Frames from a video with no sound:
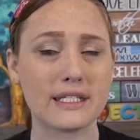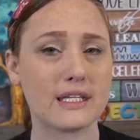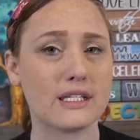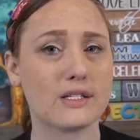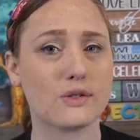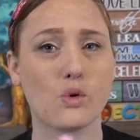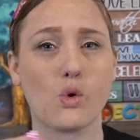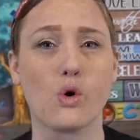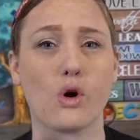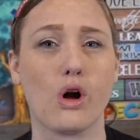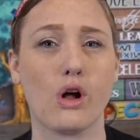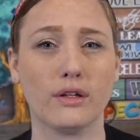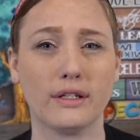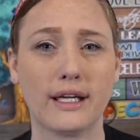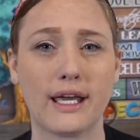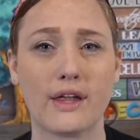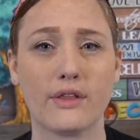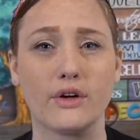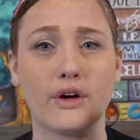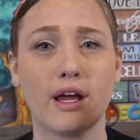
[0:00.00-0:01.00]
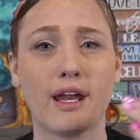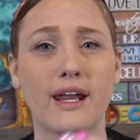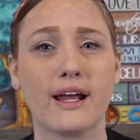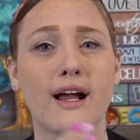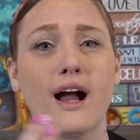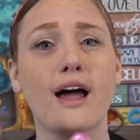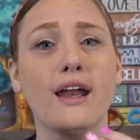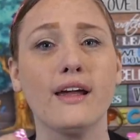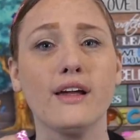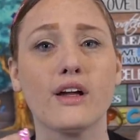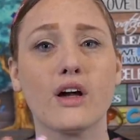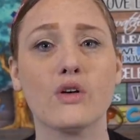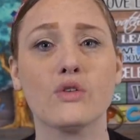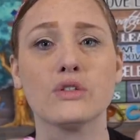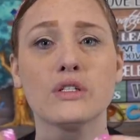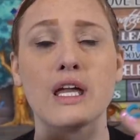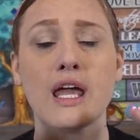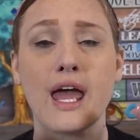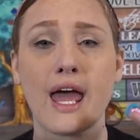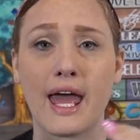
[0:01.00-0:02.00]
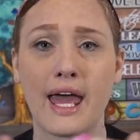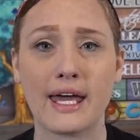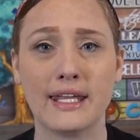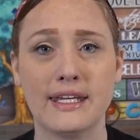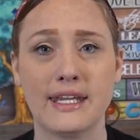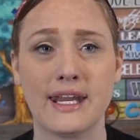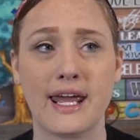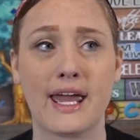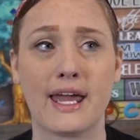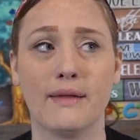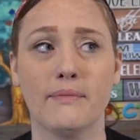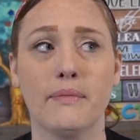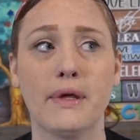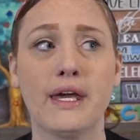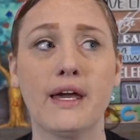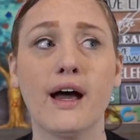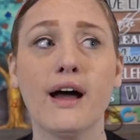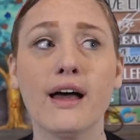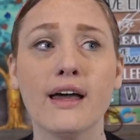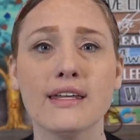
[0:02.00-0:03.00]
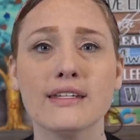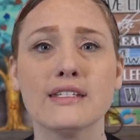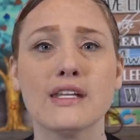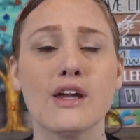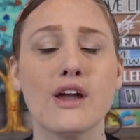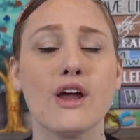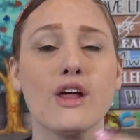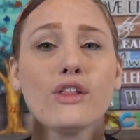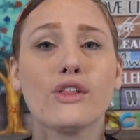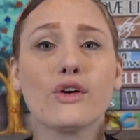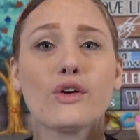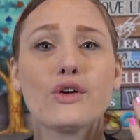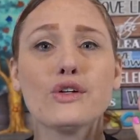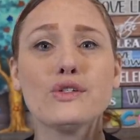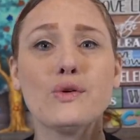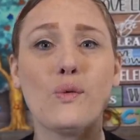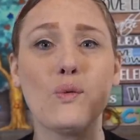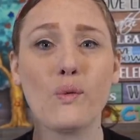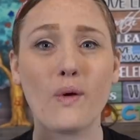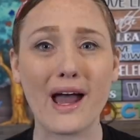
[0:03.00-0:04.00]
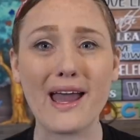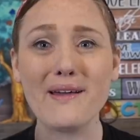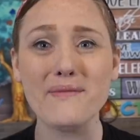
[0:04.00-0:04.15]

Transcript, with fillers: his score all together and it kind of goes hand in hand because there is way